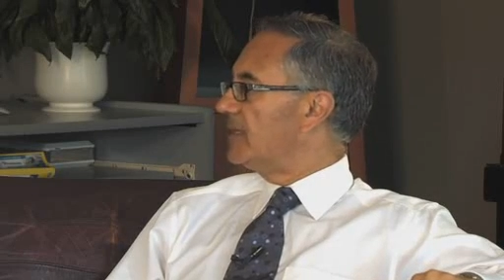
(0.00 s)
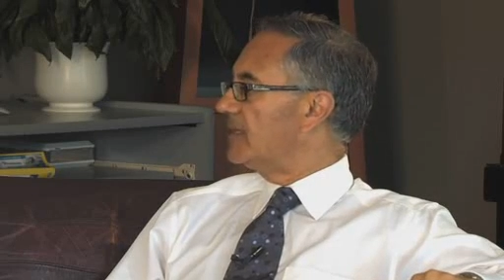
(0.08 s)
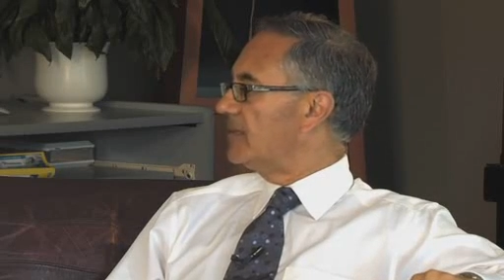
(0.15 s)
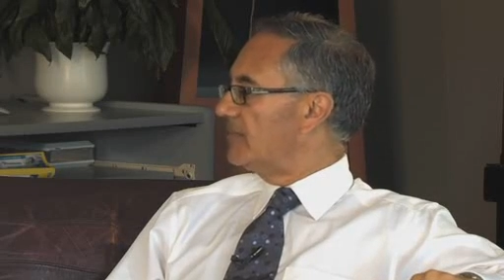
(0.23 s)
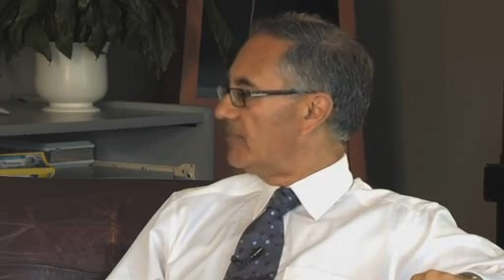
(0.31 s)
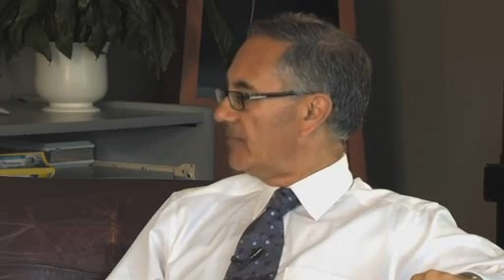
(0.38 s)

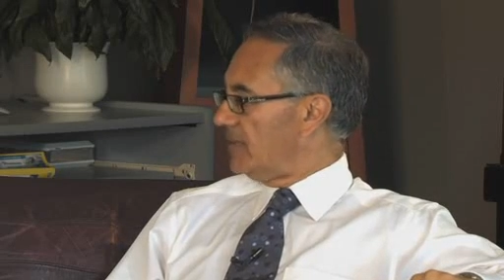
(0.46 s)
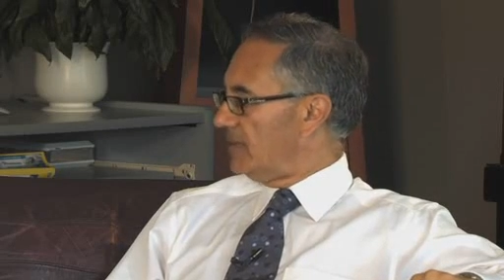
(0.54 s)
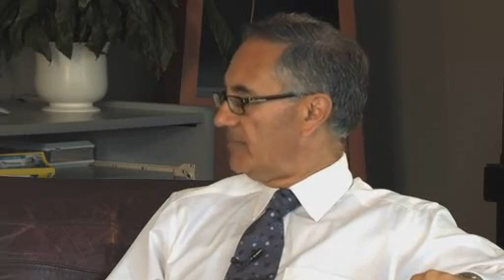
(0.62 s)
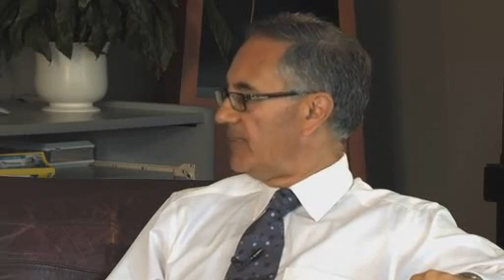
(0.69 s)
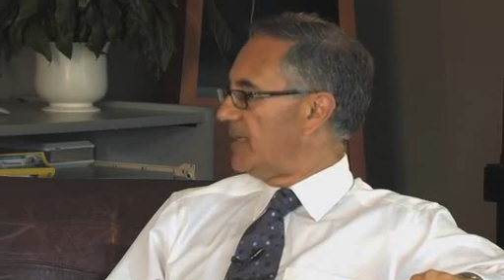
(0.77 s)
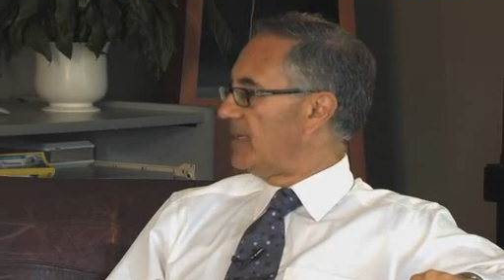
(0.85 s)

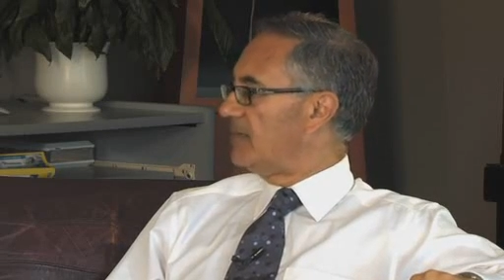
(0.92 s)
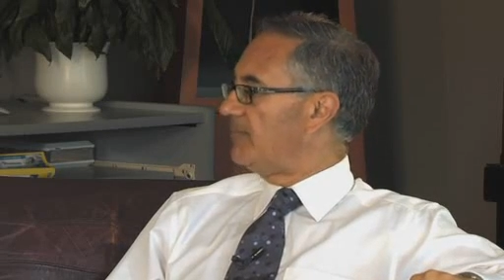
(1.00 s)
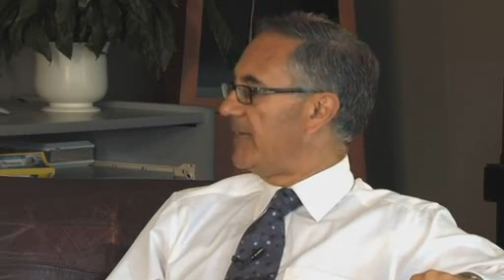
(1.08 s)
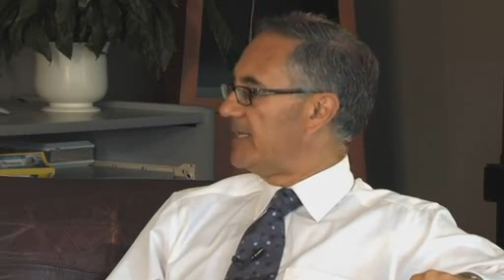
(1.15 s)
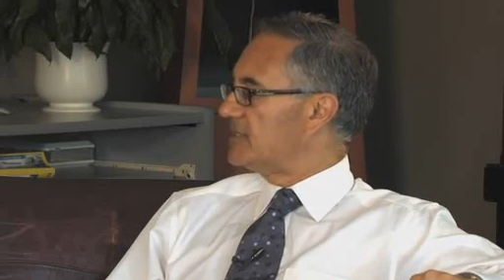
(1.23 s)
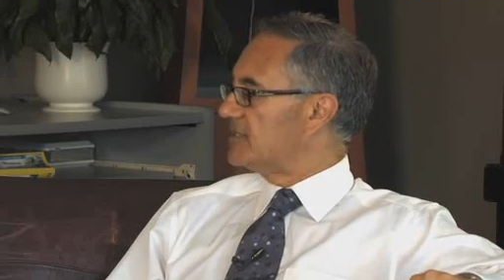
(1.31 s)

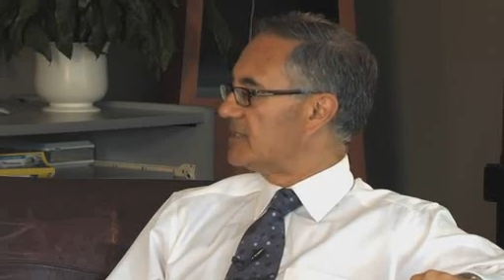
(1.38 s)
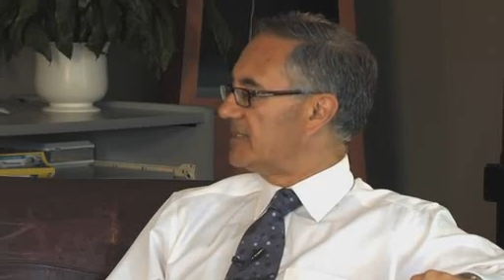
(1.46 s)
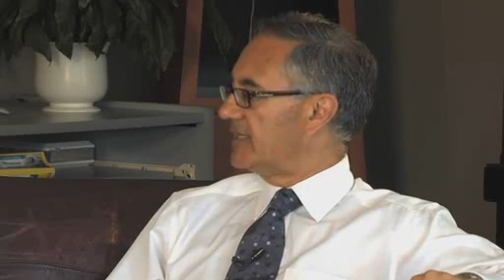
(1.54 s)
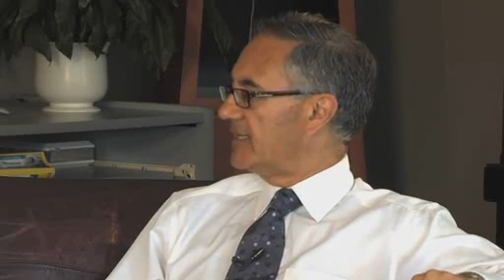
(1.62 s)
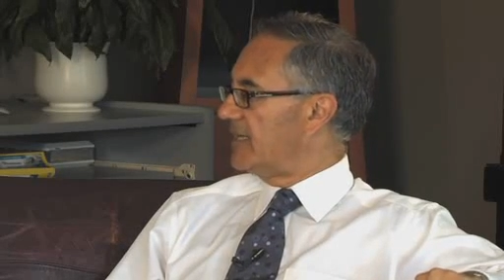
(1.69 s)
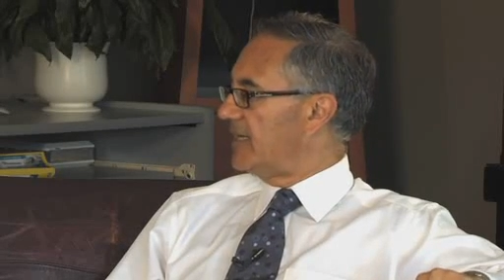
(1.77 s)
and
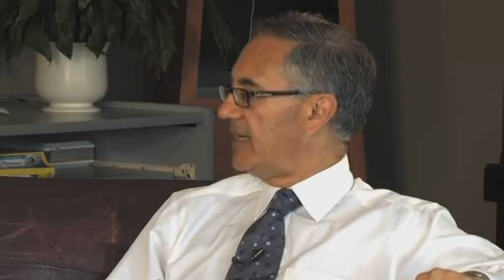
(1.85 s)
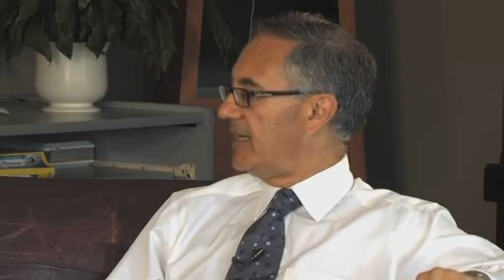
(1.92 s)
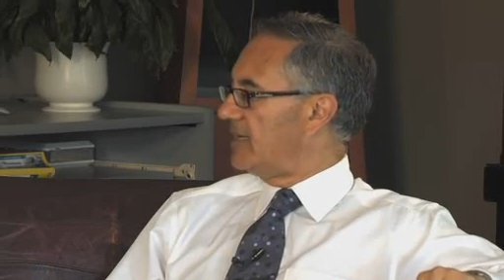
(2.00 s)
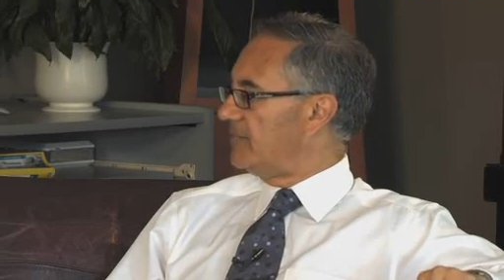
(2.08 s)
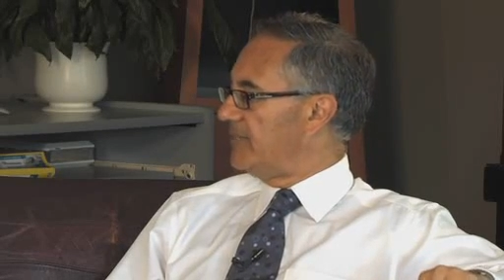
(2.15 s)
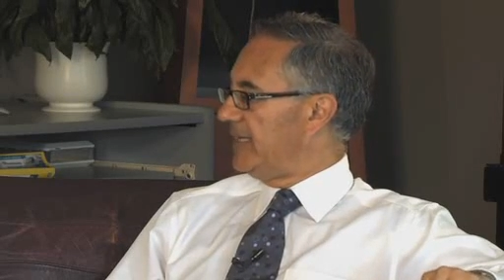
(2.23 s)
patients taking
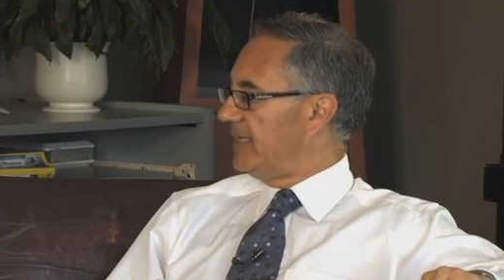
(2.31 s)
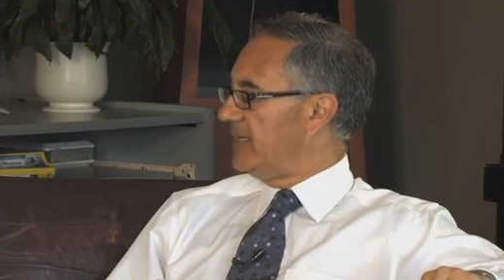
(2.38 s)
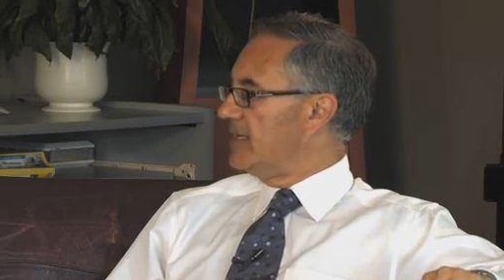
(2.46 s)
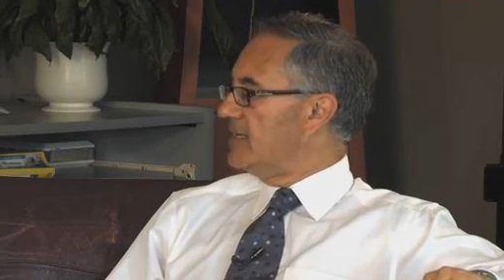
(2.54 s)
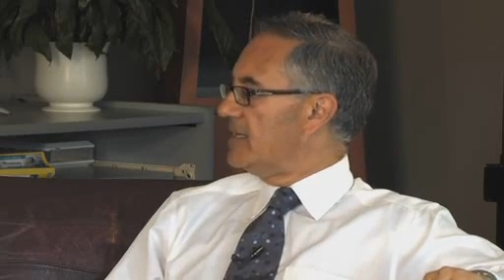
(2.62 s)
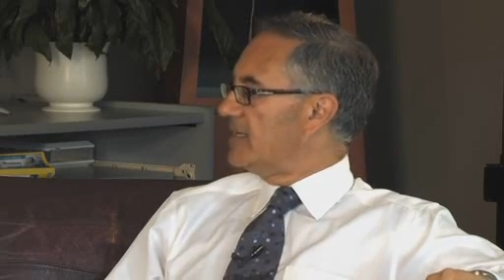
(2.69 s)

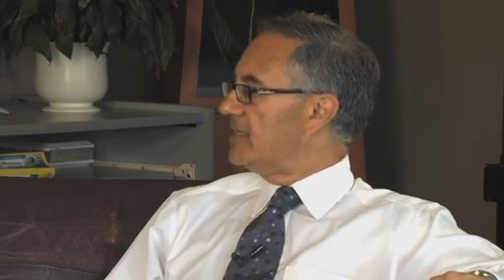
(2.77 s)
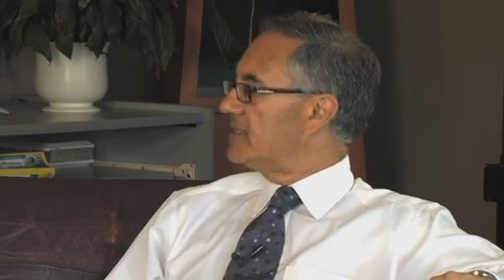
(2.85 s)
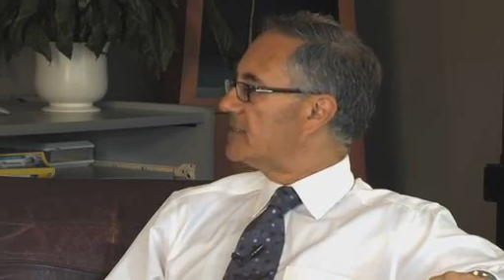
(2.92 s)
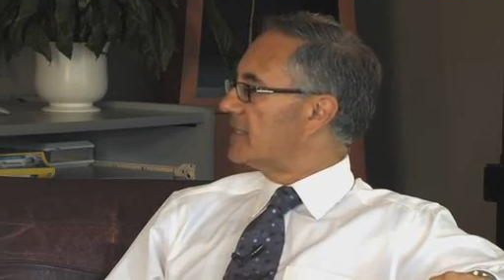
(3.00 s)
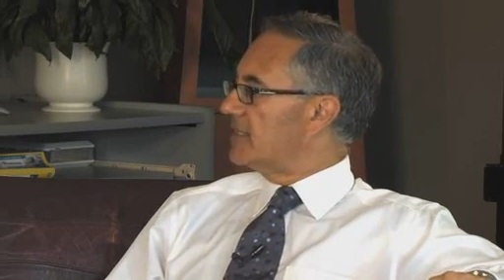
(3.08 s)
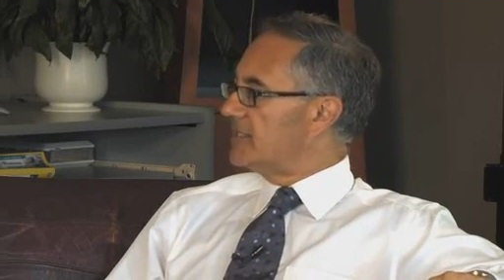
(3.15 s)
ARB
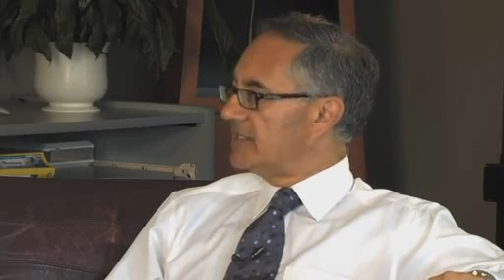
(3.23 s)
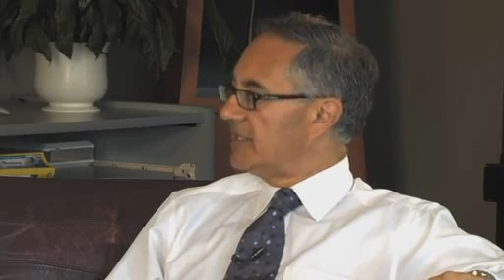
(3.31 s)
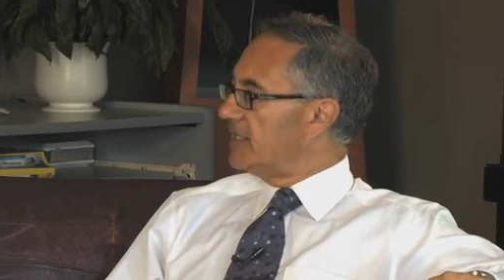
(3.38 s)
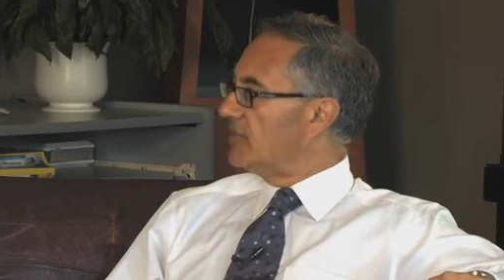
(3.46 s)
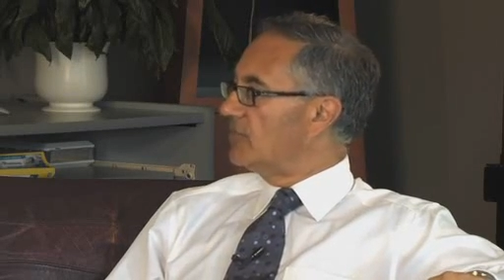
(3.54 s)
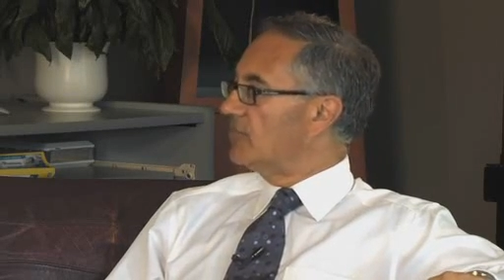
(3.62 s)
is
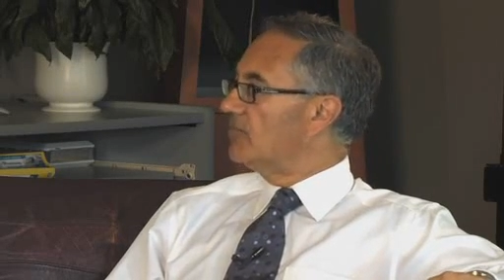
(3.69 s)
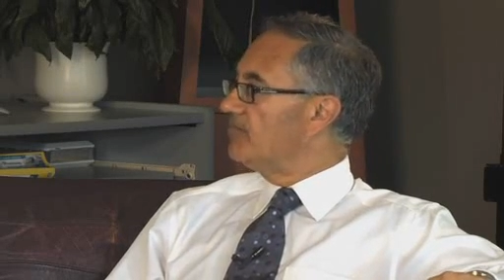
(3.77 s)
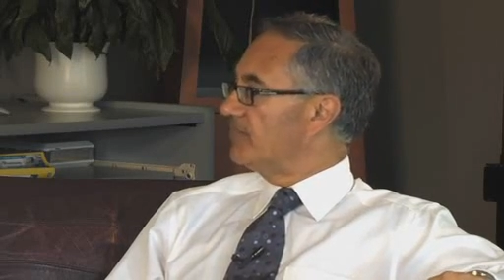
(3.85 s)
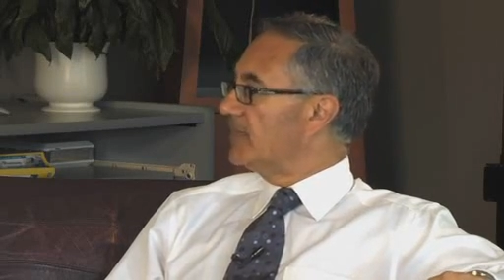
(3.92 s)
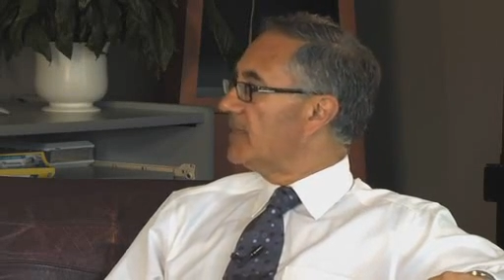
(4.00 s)
continue,